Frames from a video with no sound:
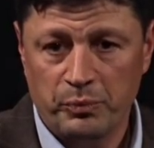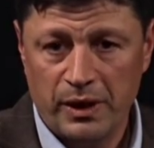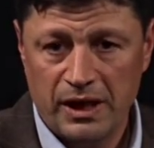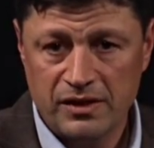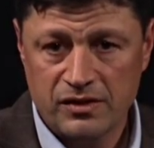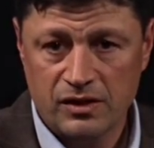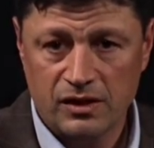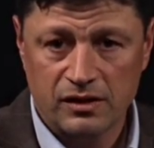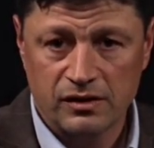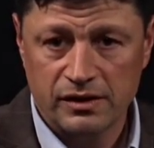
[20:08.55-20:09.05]

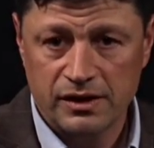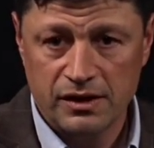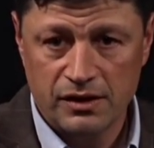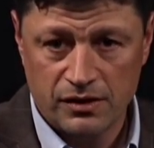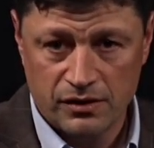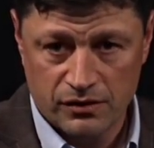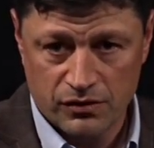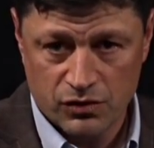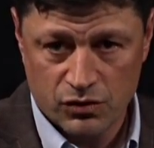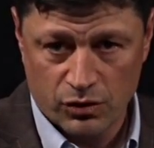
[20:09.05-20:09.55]
Basically,
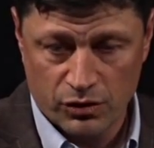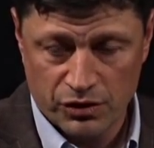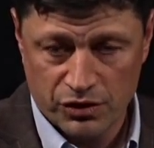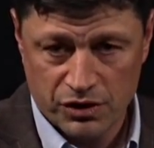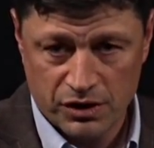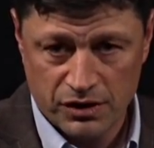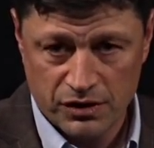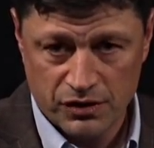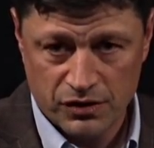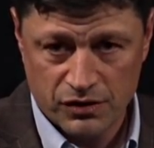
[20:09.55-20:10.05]

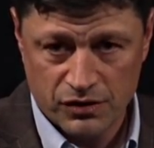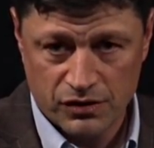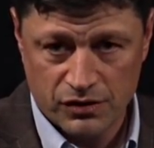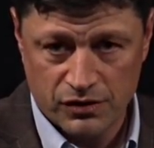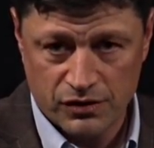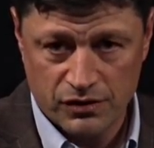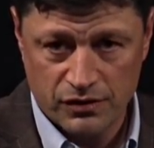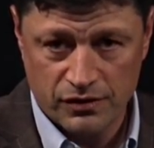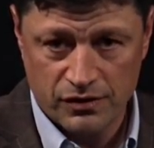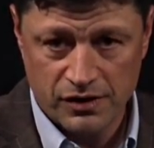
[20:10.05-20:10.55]
surgeons
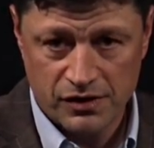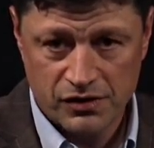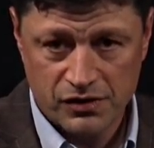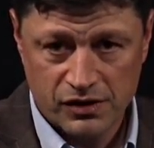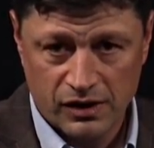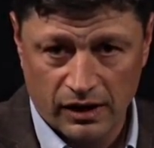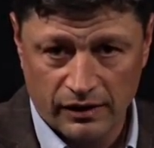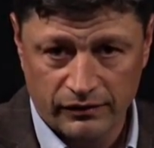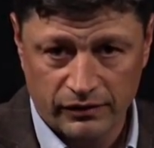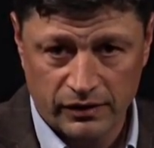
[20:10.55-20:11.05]

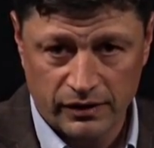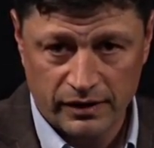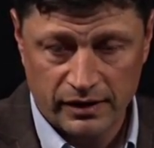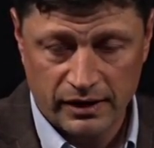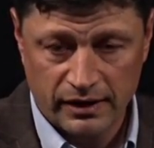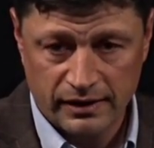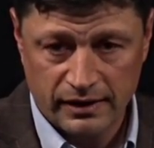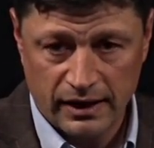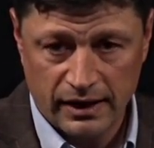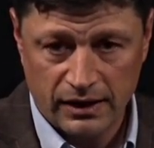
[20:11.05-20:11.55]
discovered
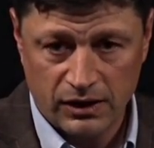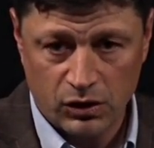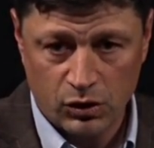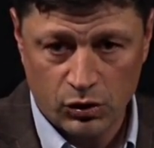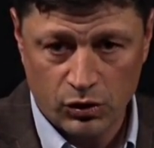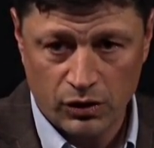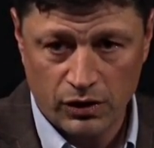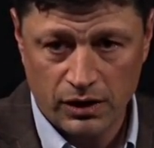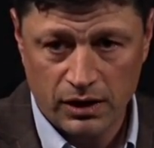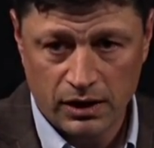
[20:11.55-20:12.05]
that they
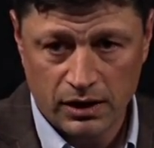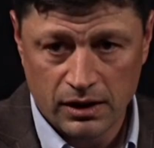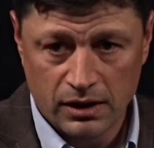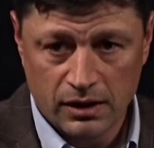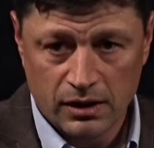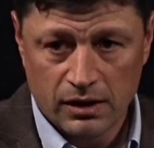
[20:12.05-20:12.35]
could